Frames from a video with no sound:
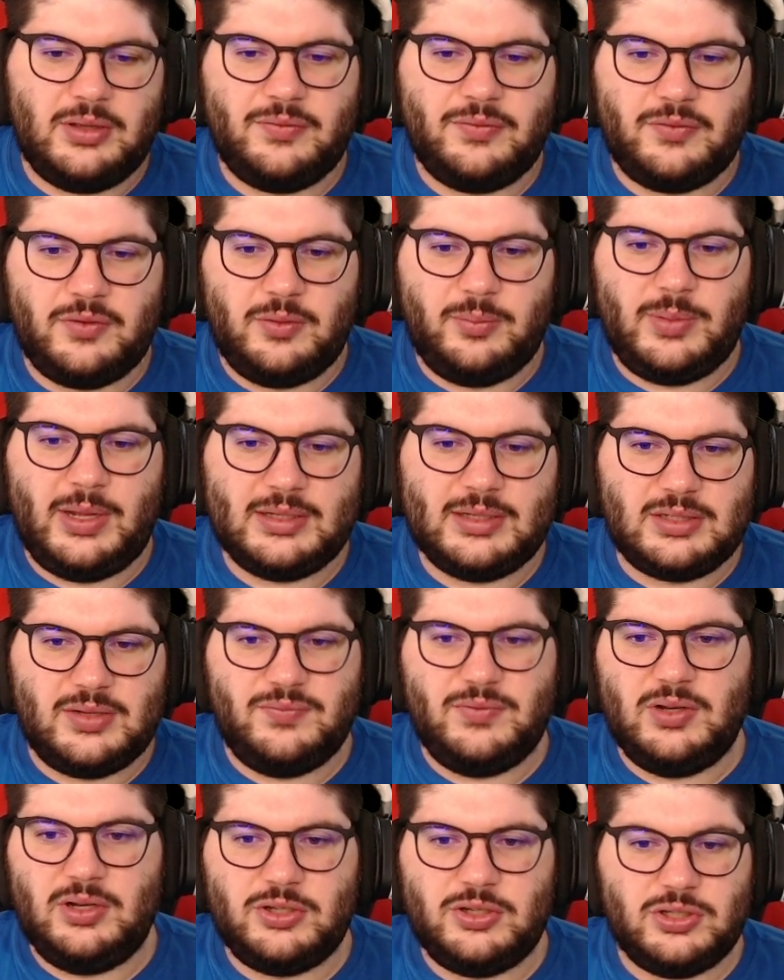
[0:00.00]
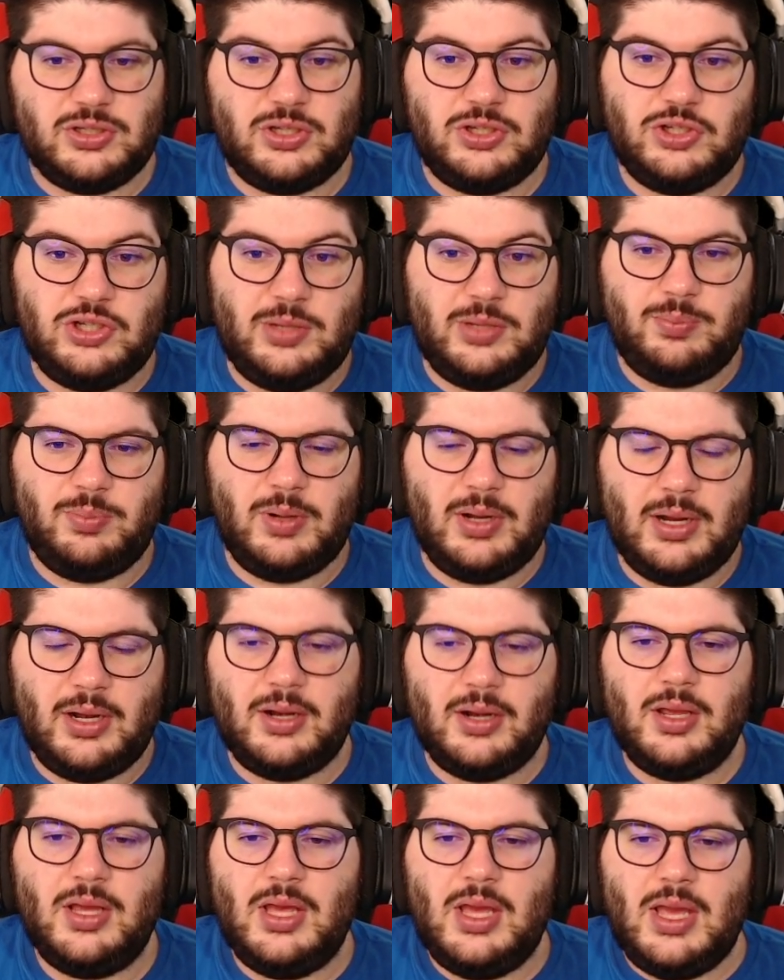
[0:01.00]
from Aston Villa, just a cheap
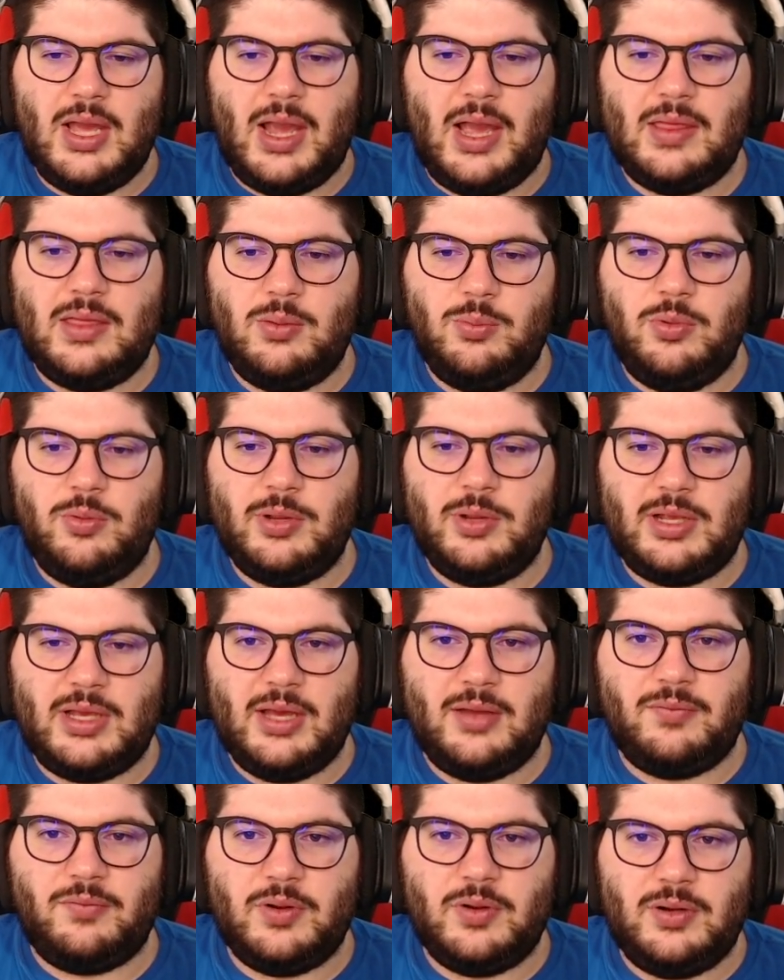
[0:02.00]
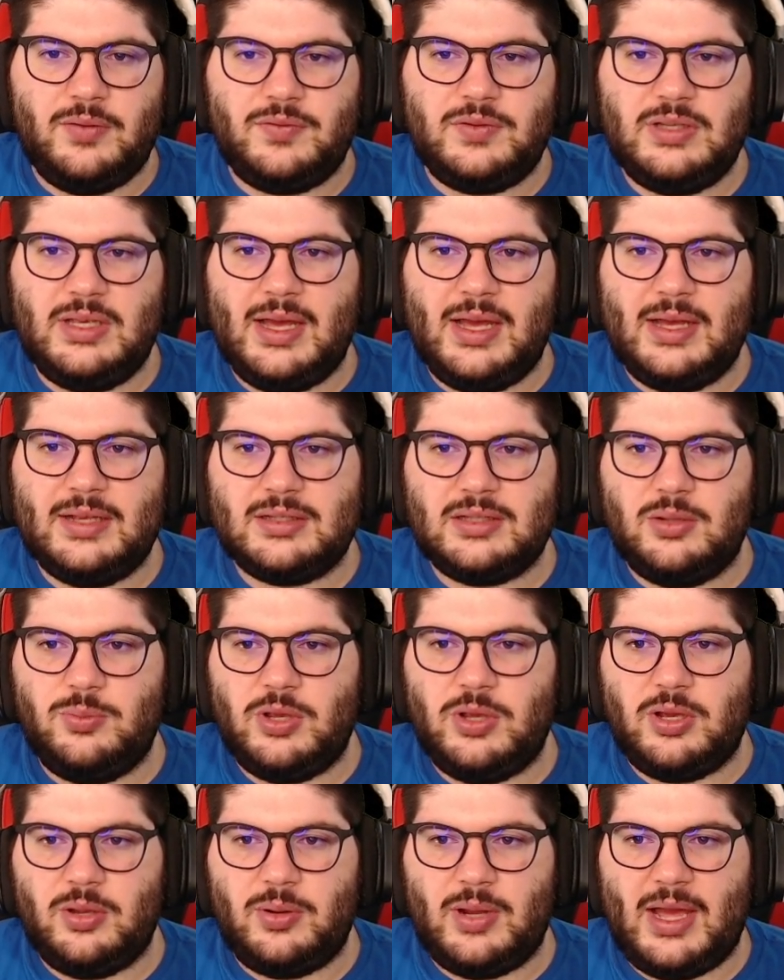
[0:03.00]
player. And then we would get rid of Diaz, and then we
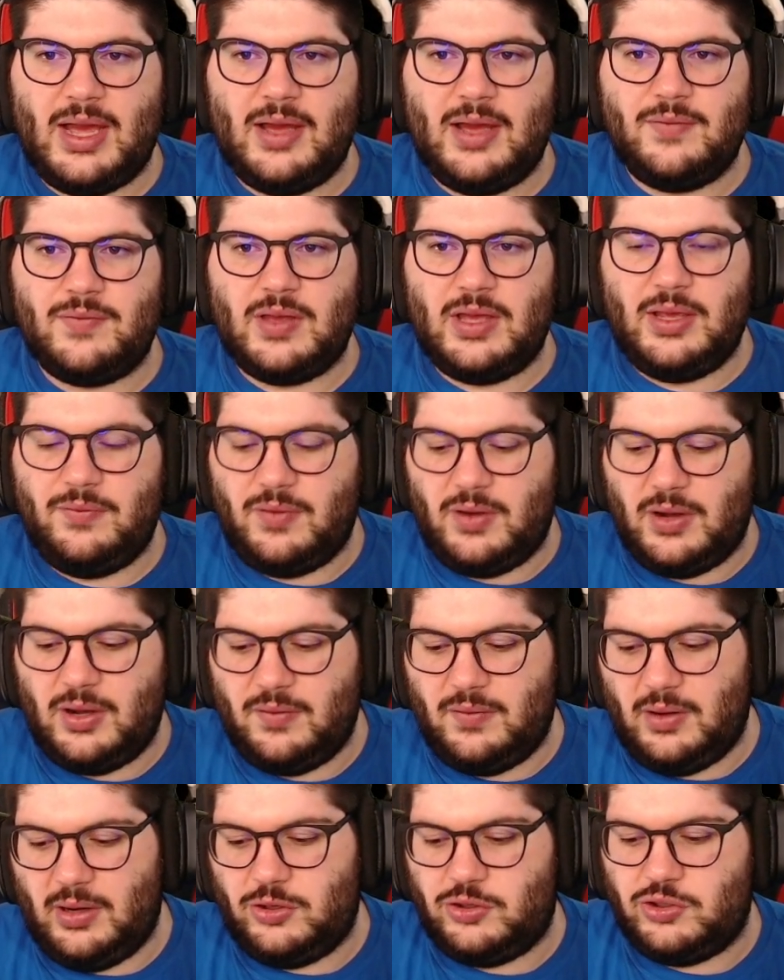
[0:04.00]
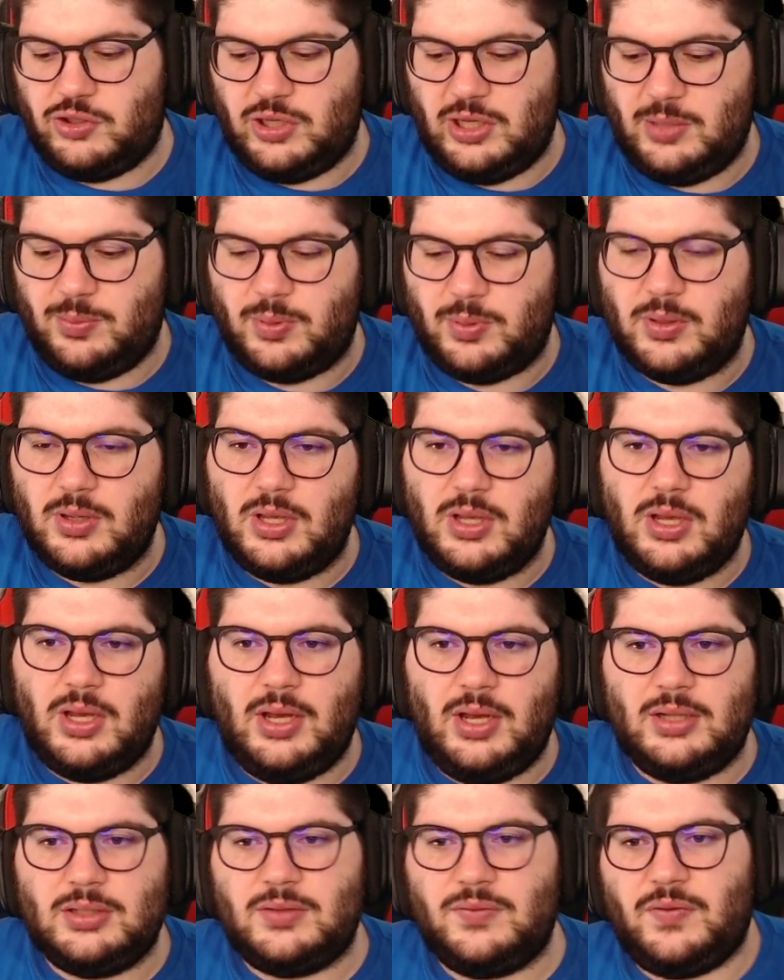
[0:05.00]
could have a very, very cheap
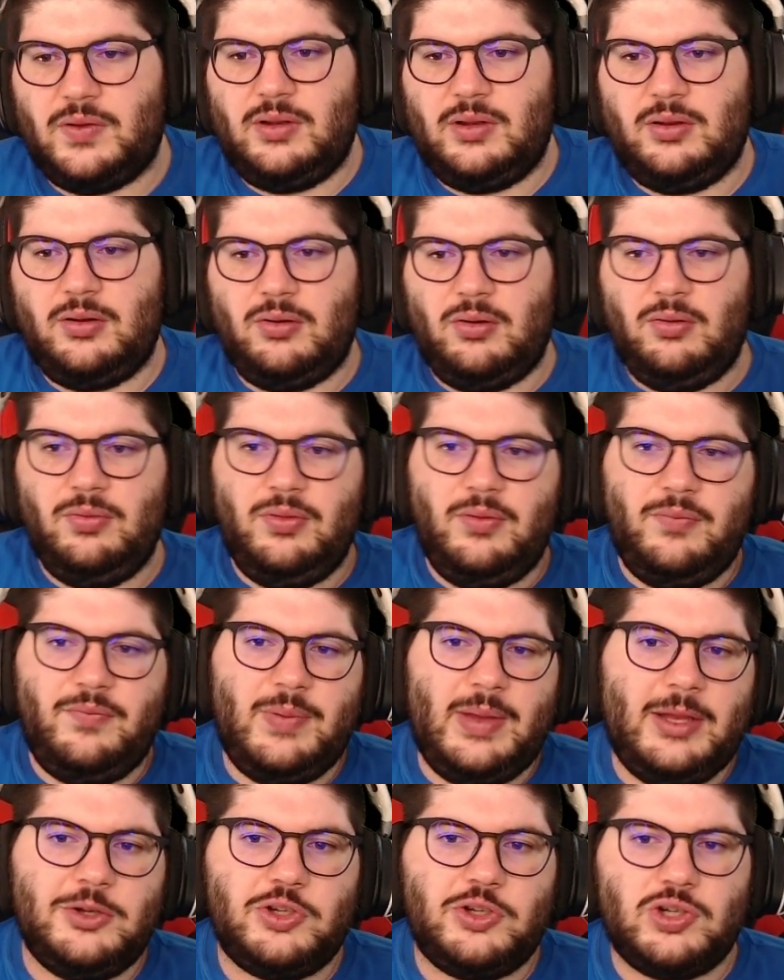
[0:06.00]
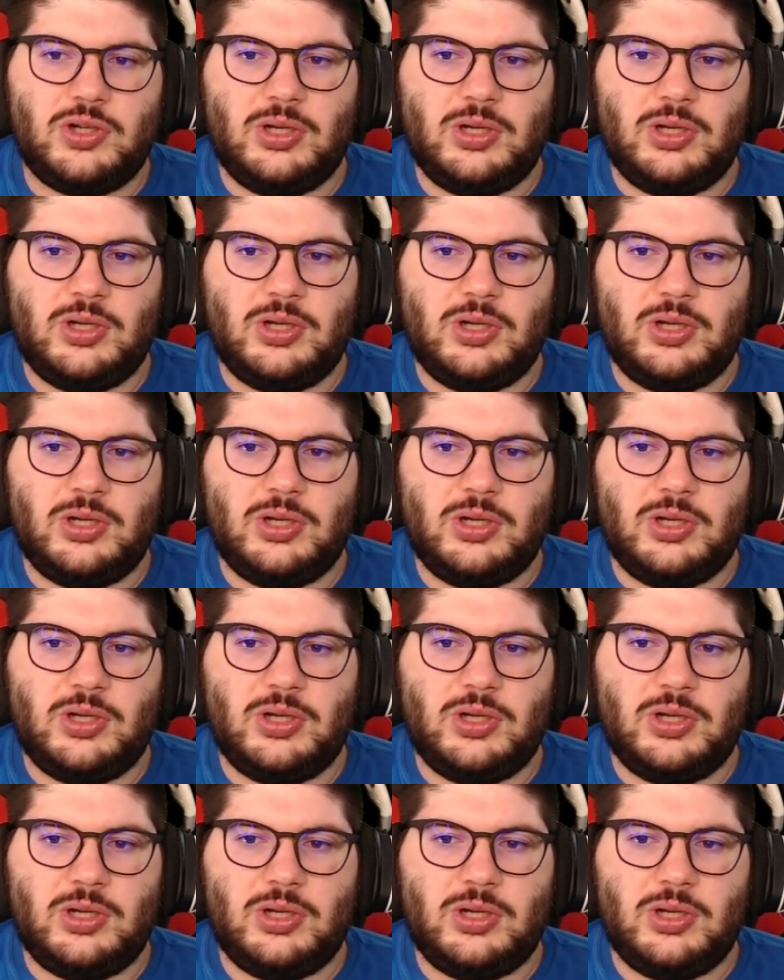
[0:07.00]
defender on the bench,